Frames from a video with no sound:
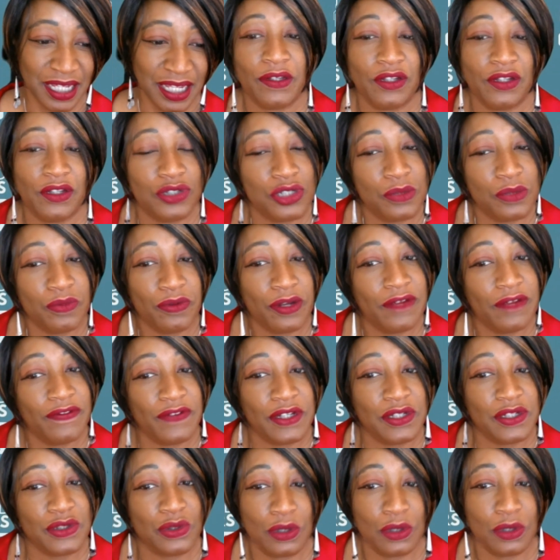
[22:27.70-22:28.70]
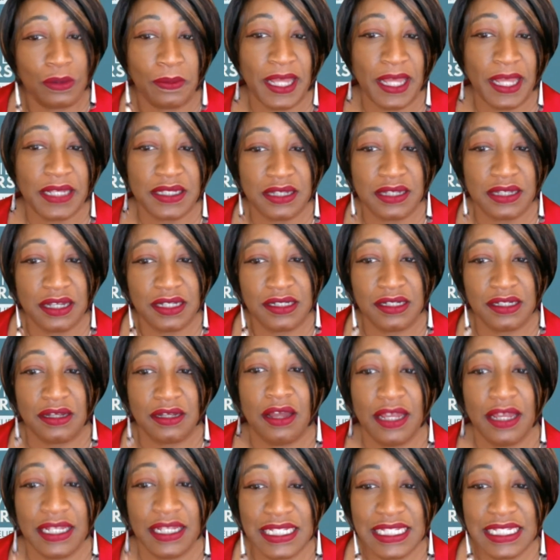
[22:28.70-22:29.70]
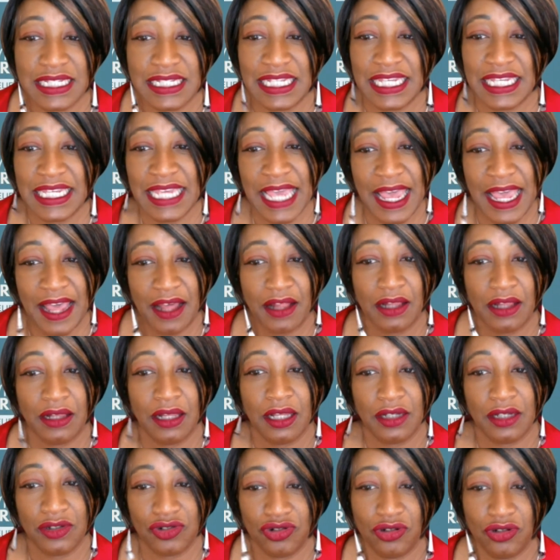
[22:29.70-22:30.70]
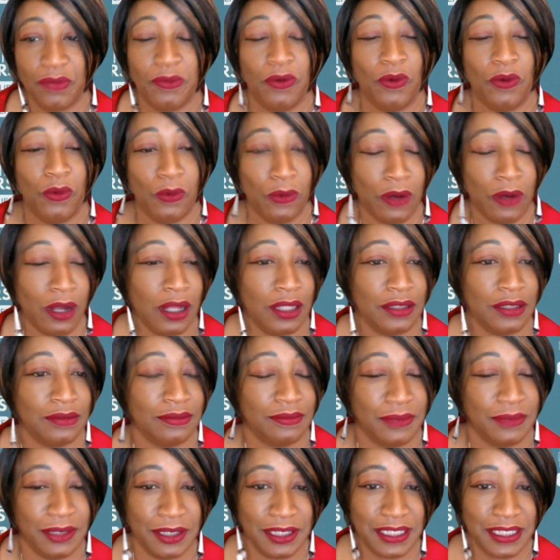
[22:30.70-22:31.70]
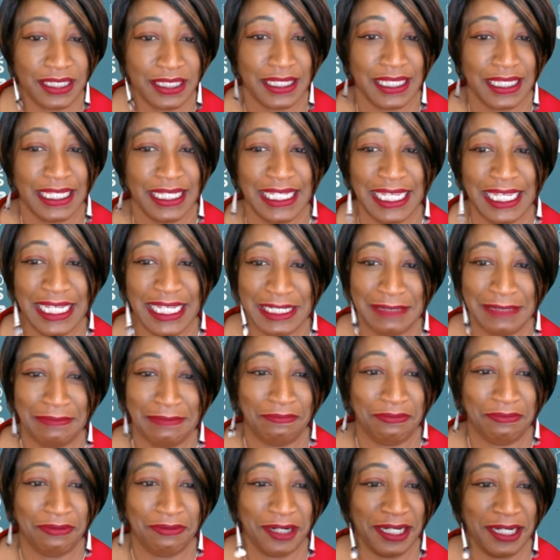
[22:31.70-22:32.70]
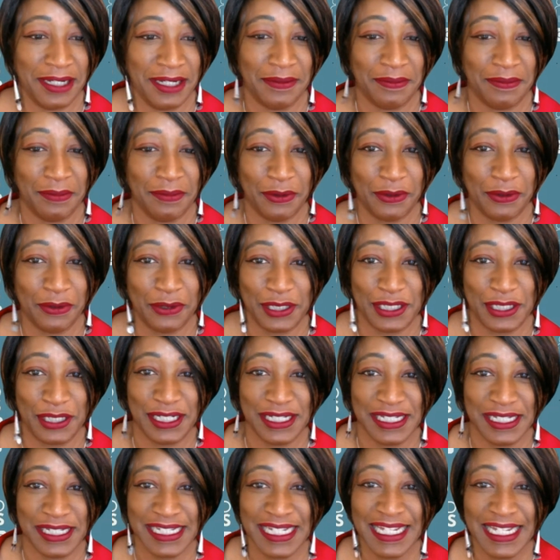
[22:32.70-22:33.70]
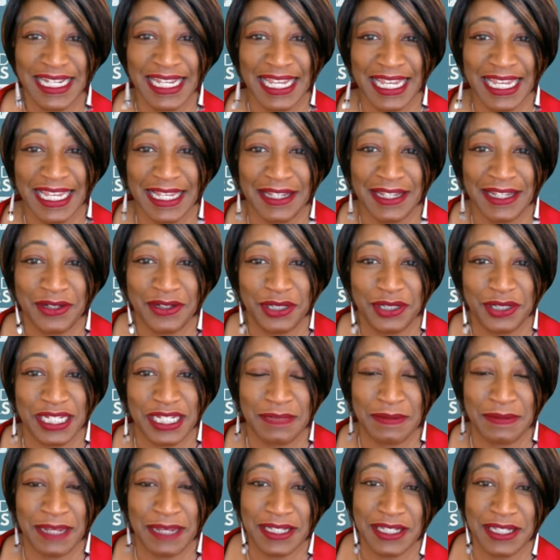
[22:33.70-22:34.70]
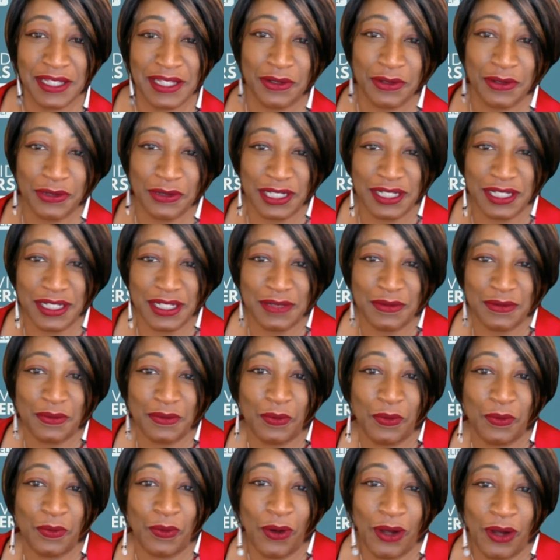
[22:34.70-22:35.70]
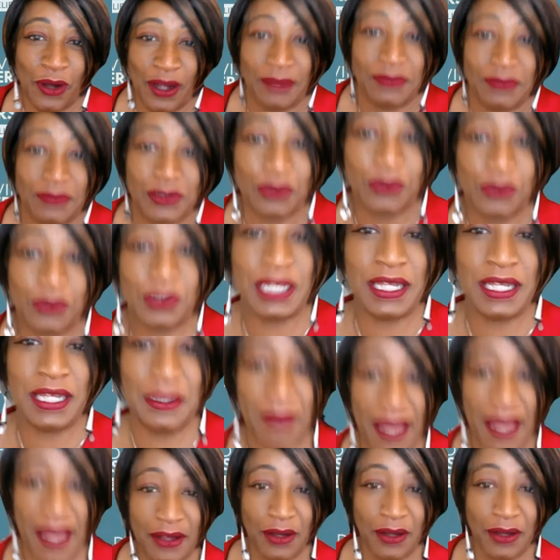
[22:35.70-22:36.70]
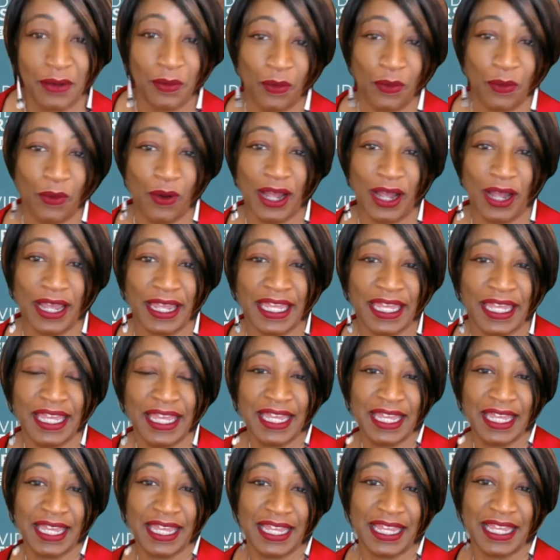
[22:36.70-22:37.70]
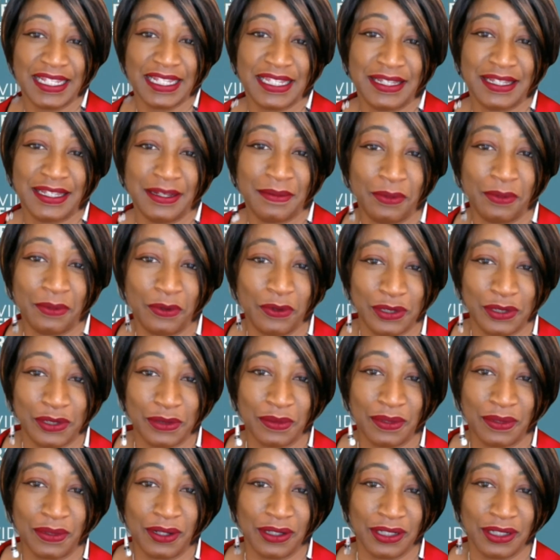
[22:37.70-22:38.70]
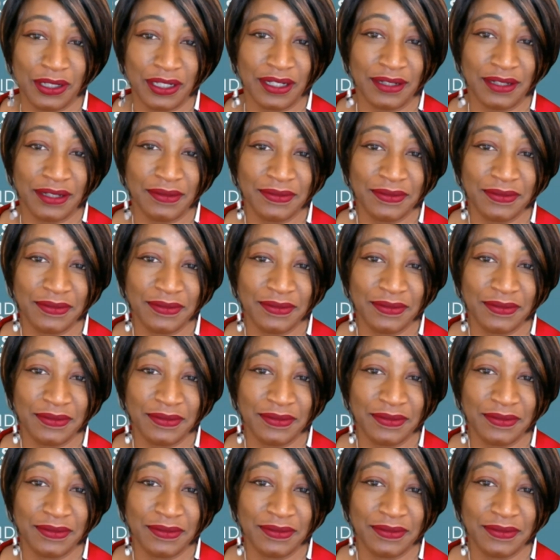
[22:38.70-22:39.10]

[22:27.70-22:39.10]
Could you briefly talk about cytokine CL111, because I think it's pretty important? Could you explain to the audience what I'm talking about and why it's an important marker?